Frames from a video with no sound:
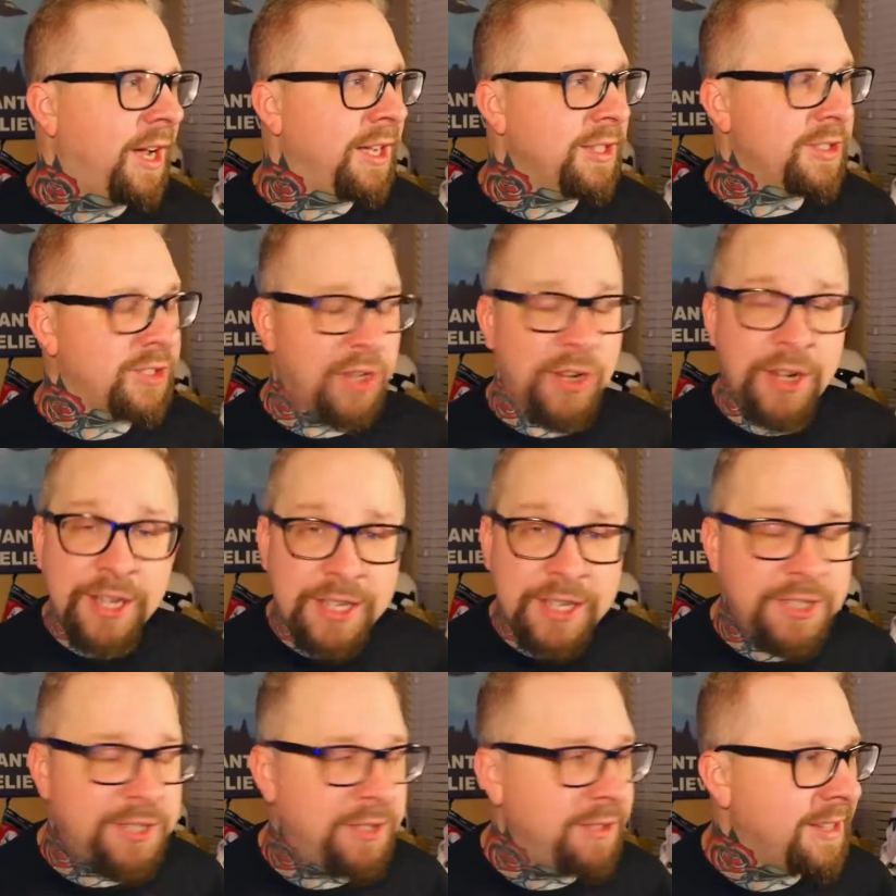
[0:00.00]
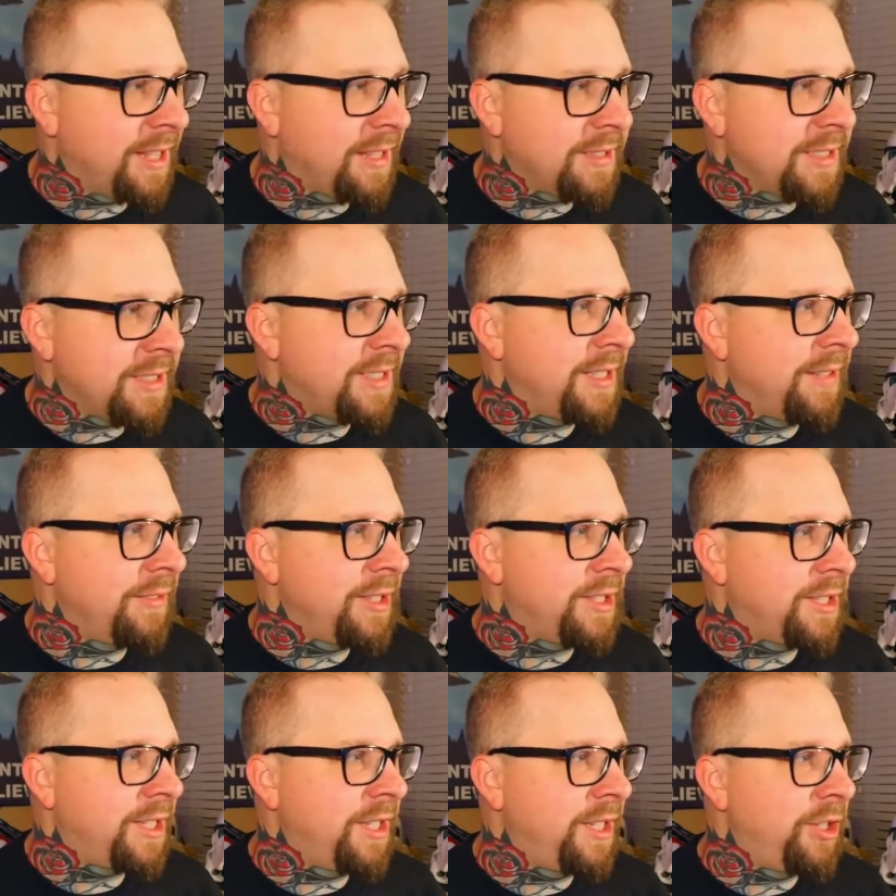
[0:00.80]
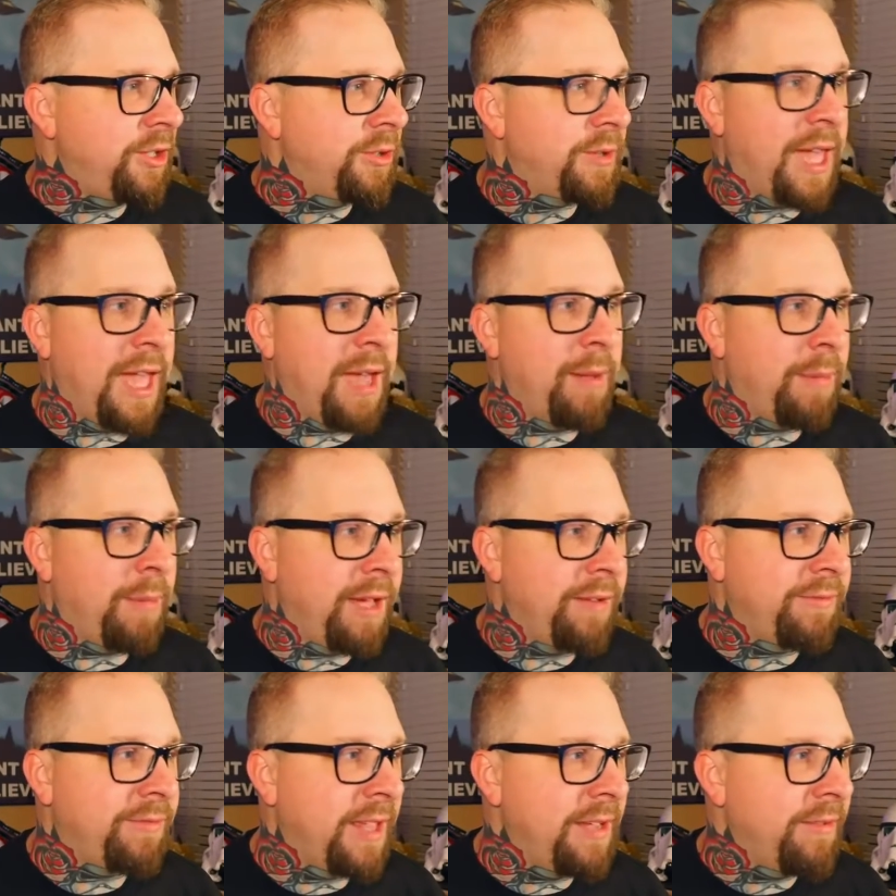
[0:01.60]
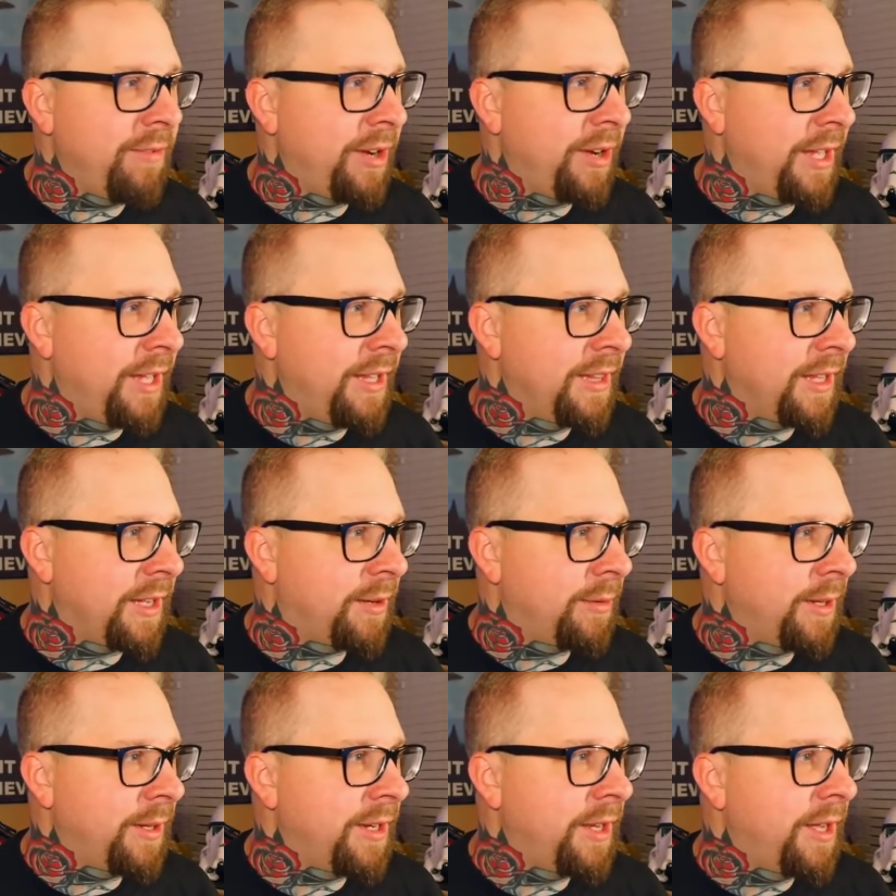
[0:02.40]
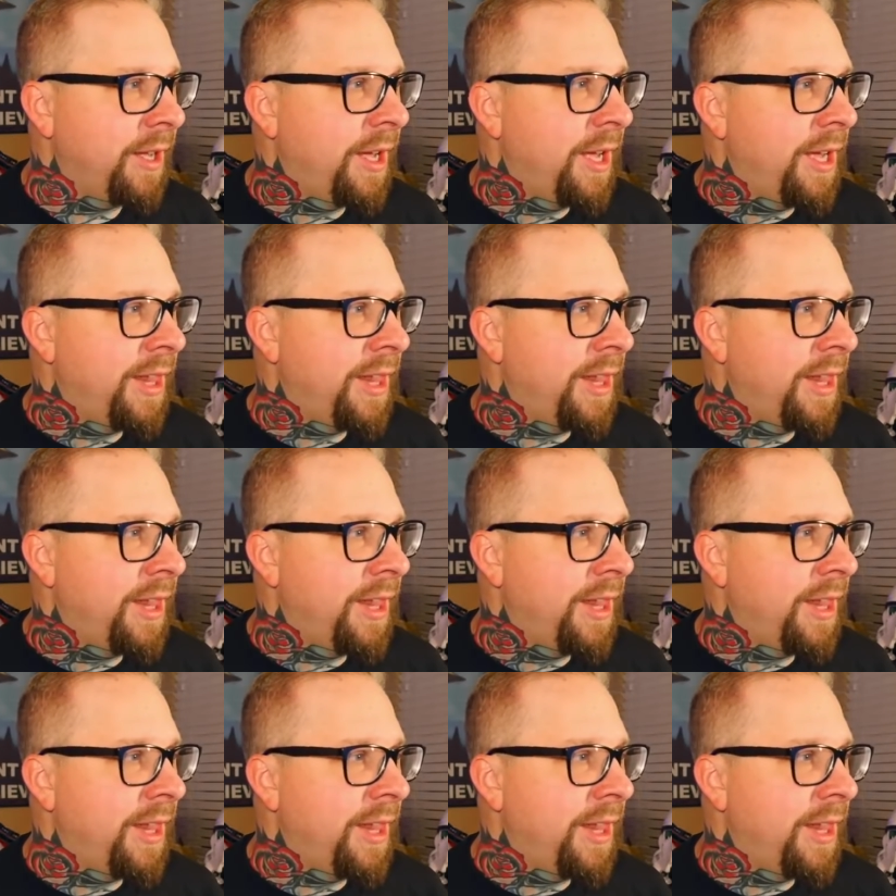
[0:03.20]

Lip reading: starting in 2017, you can't buy flavored e-liquid.